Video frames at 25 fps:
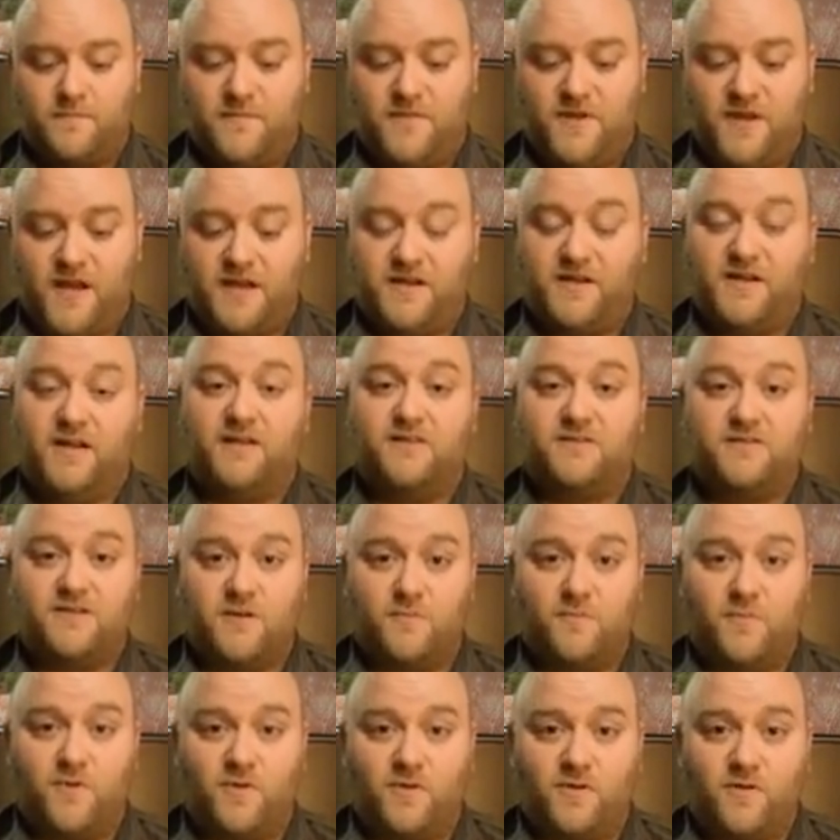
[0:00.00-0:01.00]
The idea is
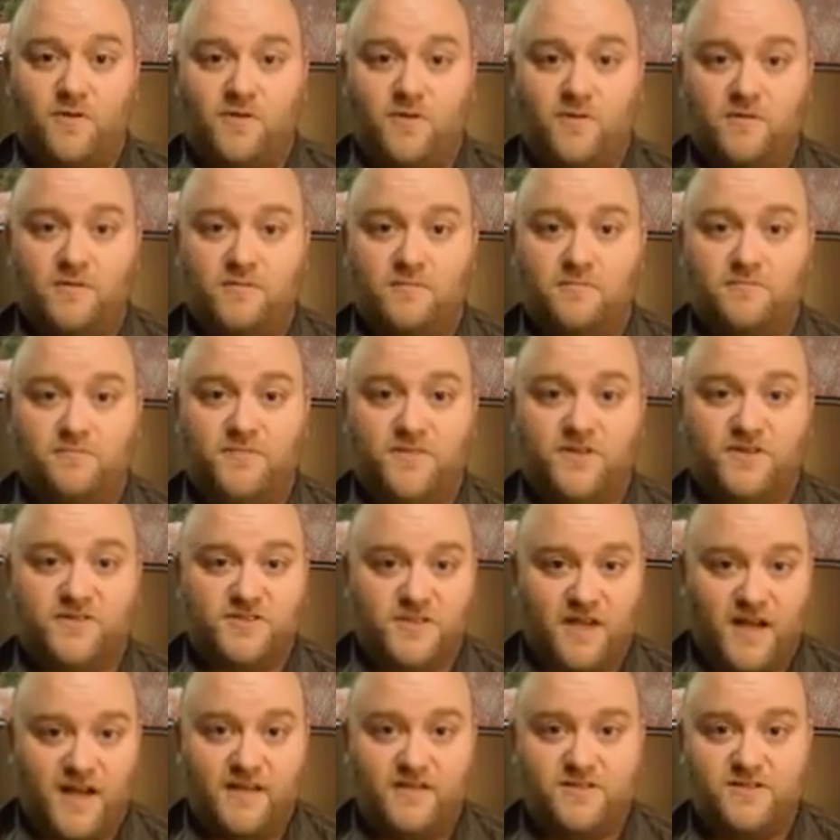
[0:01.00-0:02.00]
simple, the
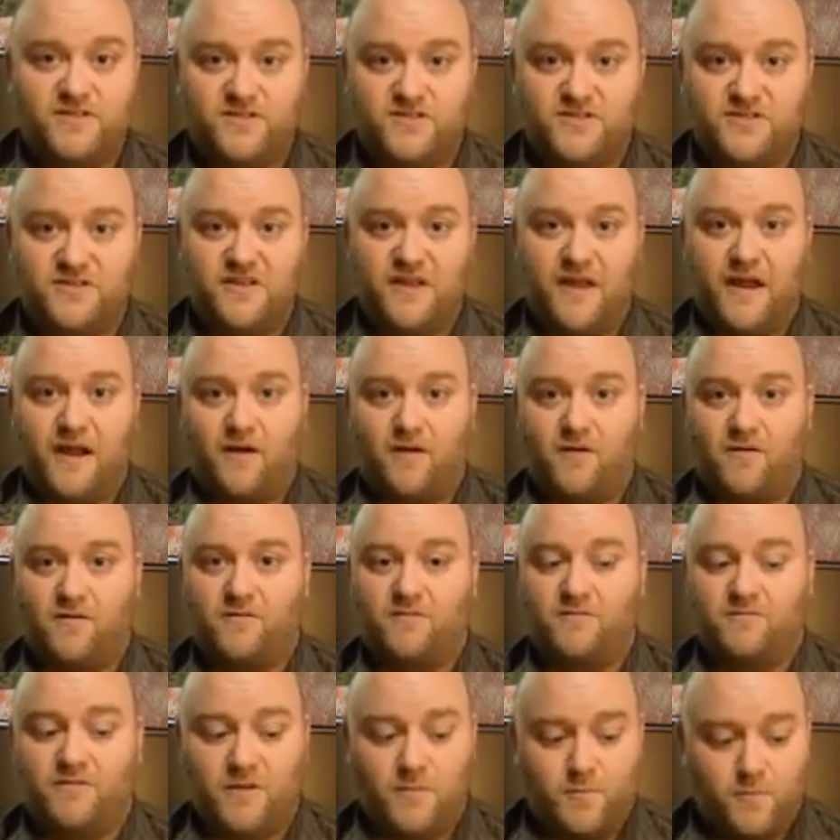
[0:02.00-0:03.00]
science is there,
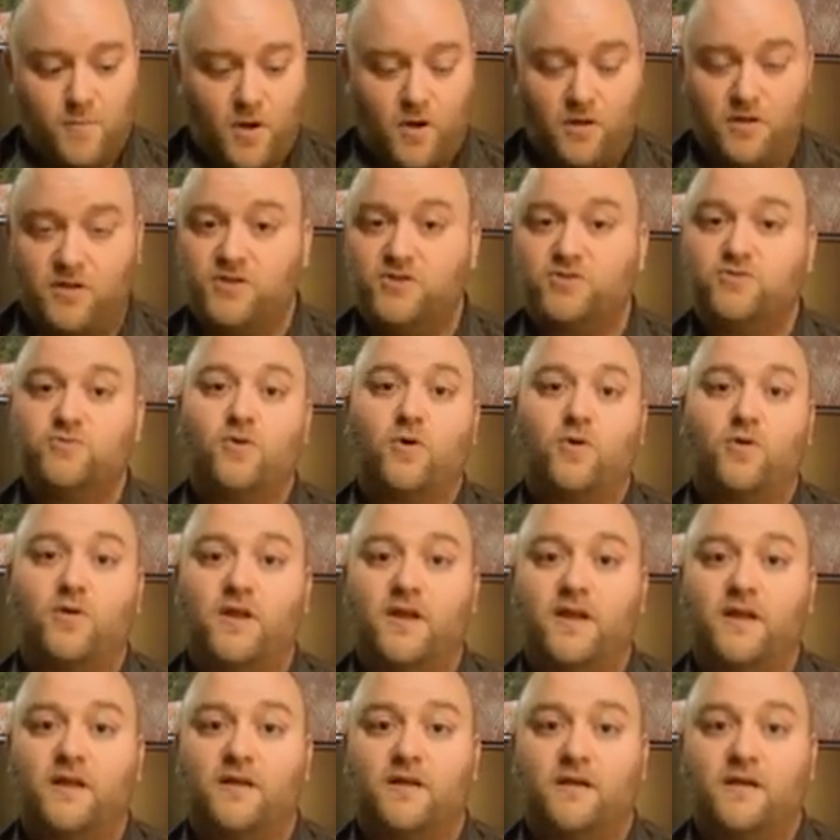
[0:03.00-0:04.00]
the ball is
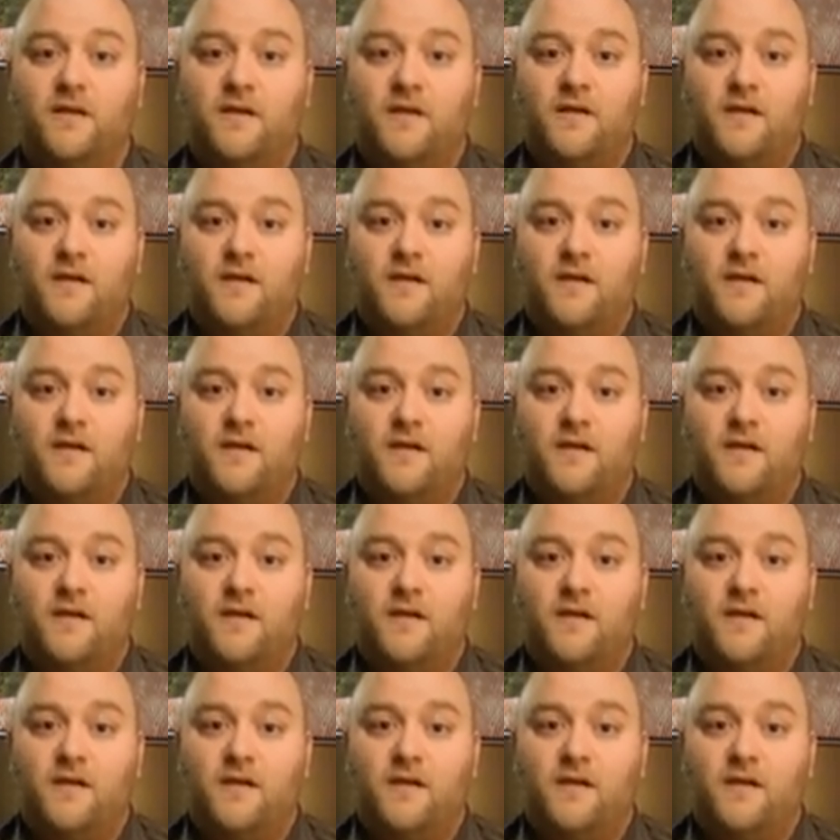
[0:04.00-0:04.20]
rolling,